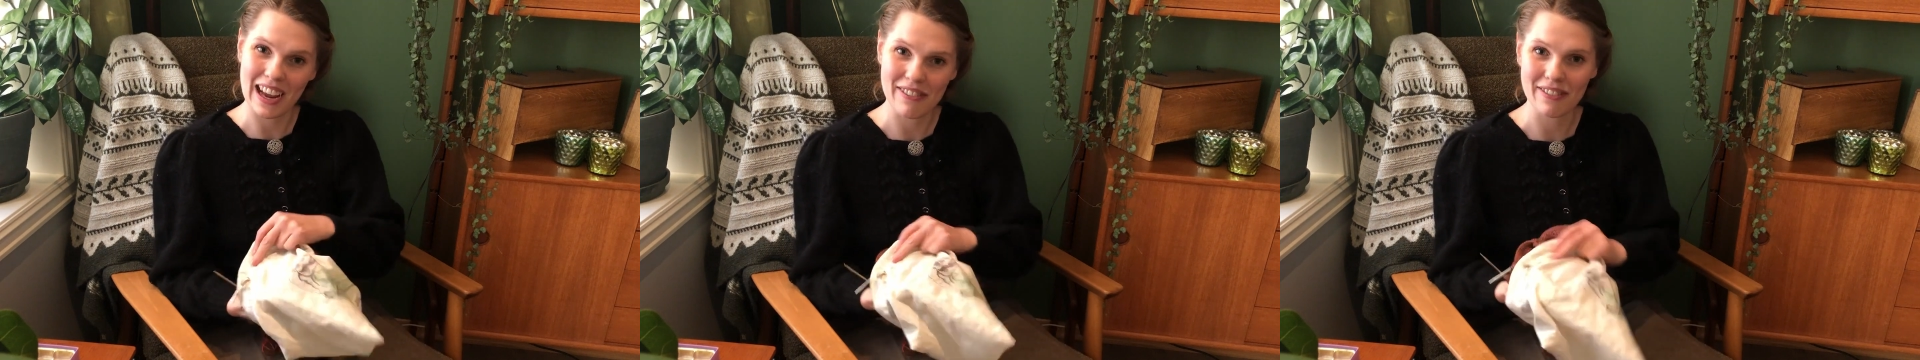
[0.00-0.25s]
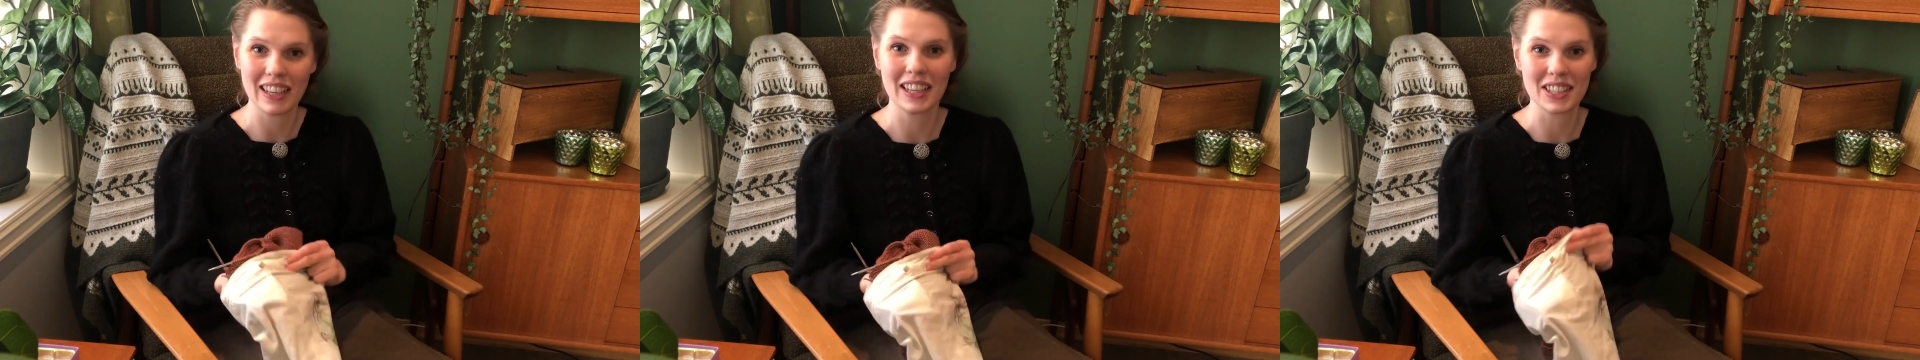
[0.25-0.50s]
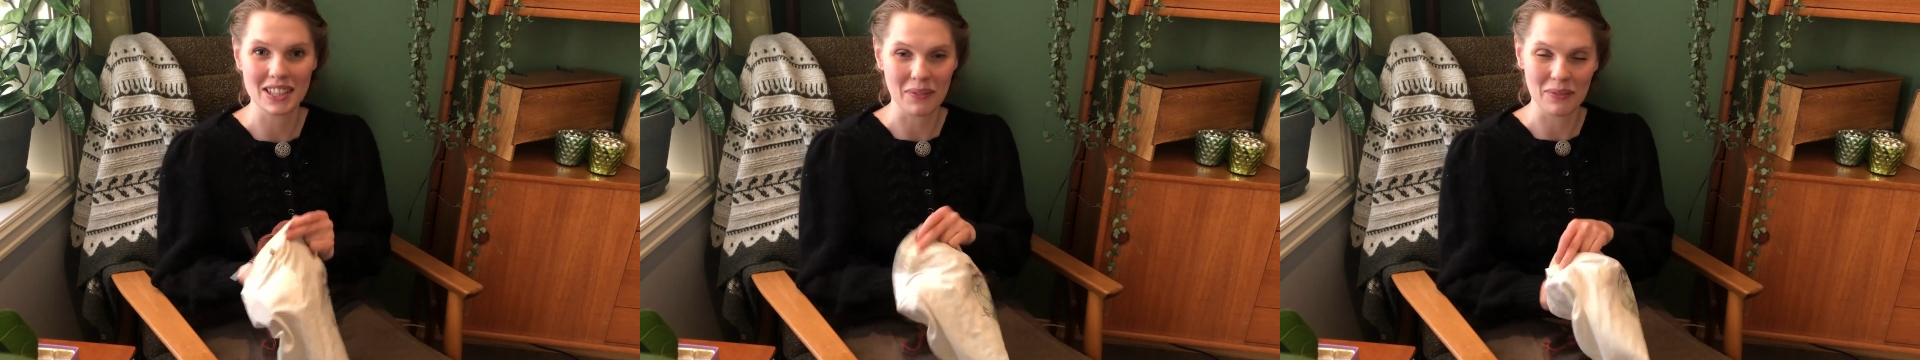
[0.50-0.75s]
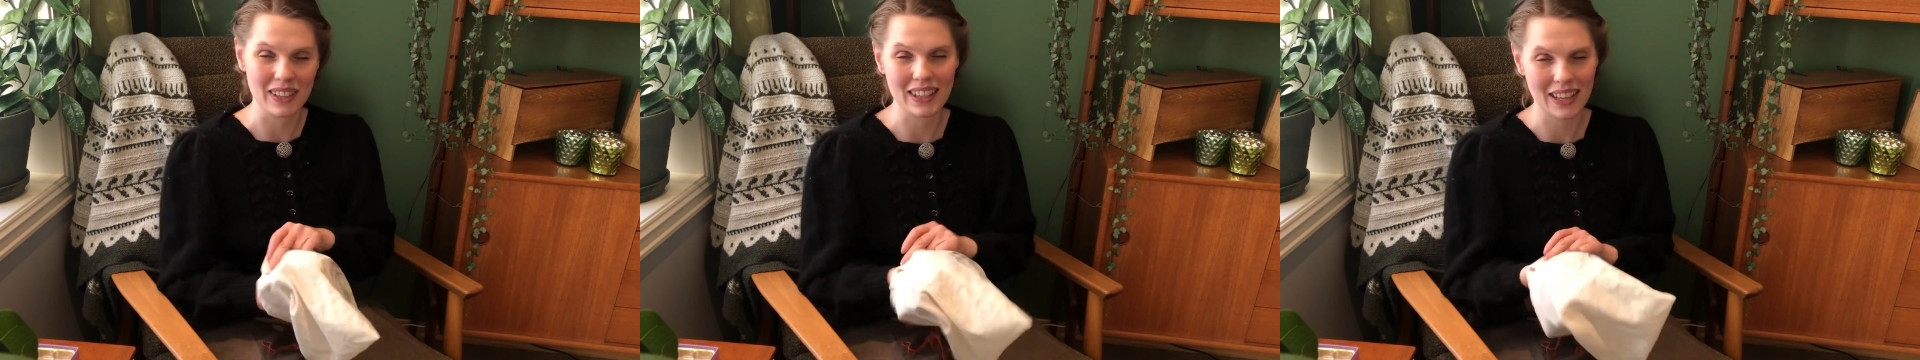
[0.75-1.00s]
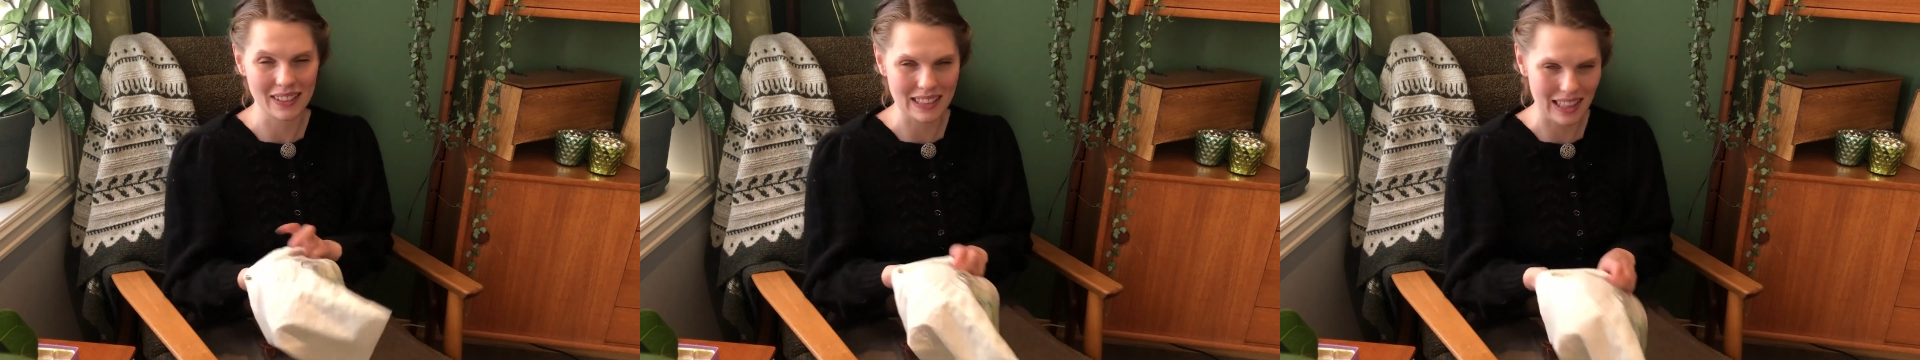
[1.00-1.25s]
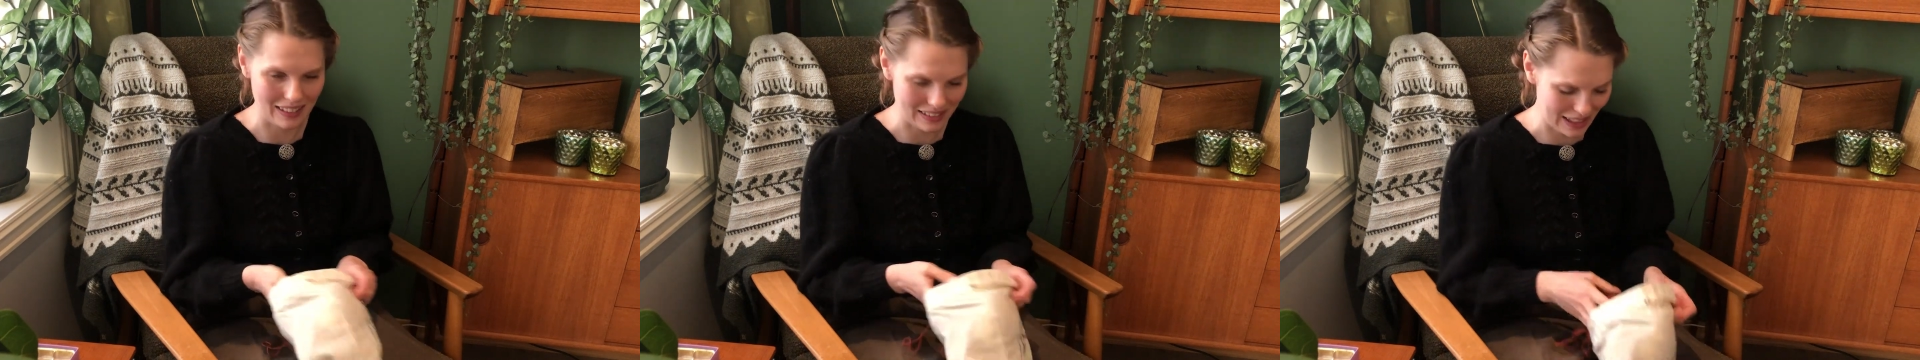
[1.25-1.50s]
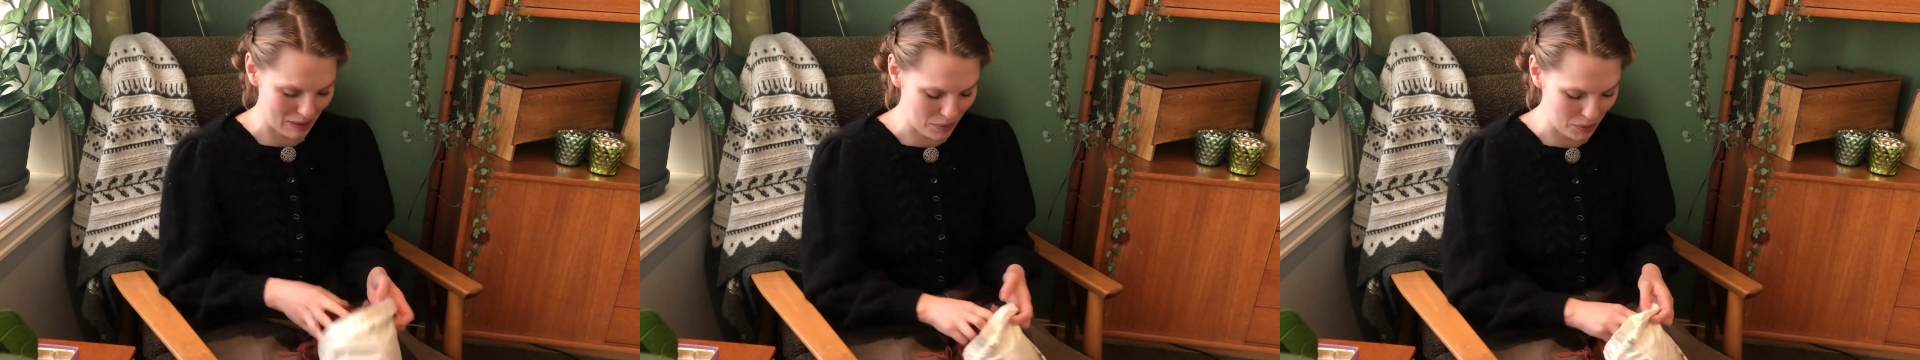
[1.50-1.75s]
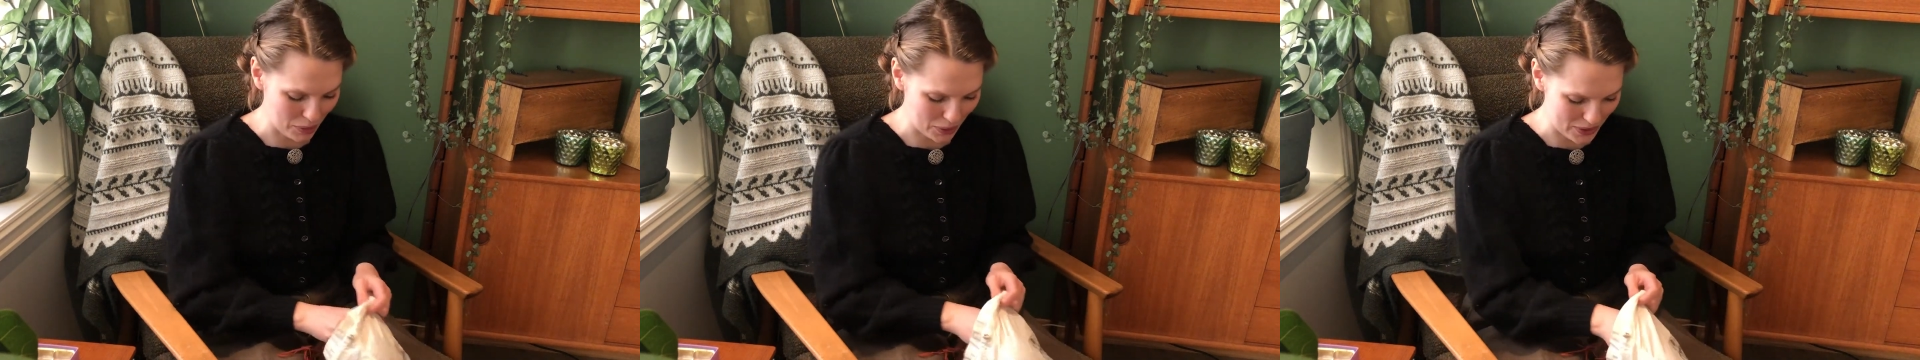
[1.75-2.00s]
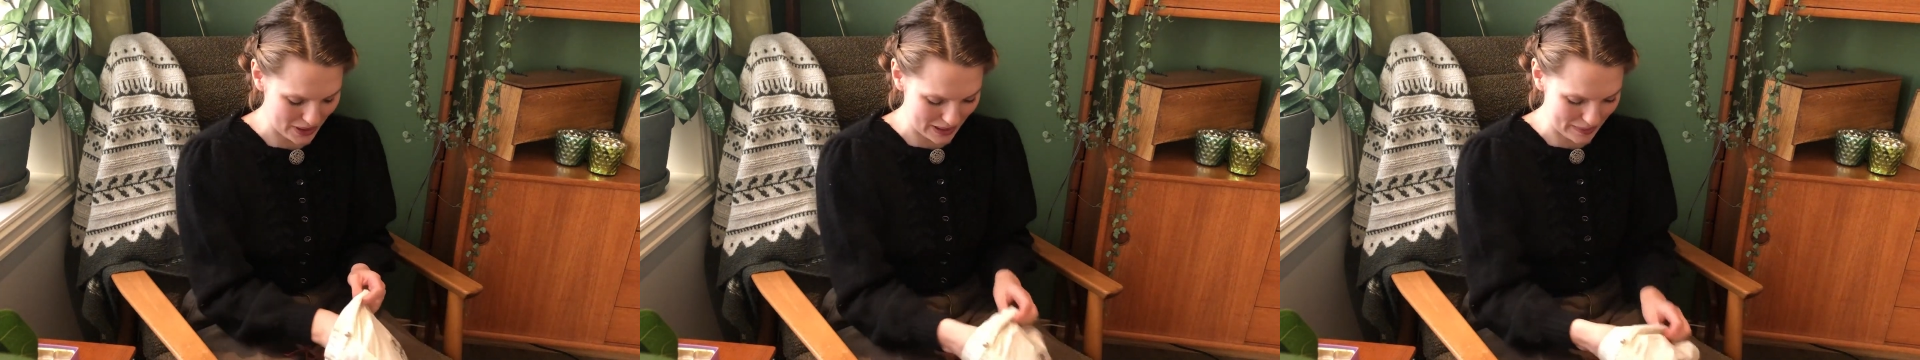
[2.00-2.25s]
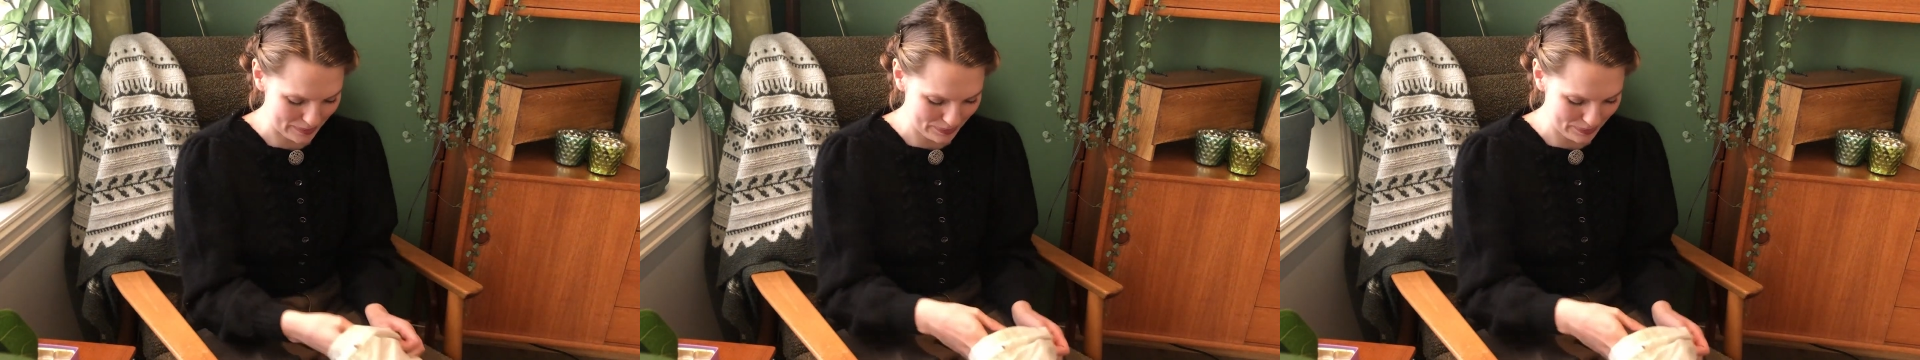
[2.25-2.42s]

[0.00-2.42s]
I finish something, I'll keep you posted.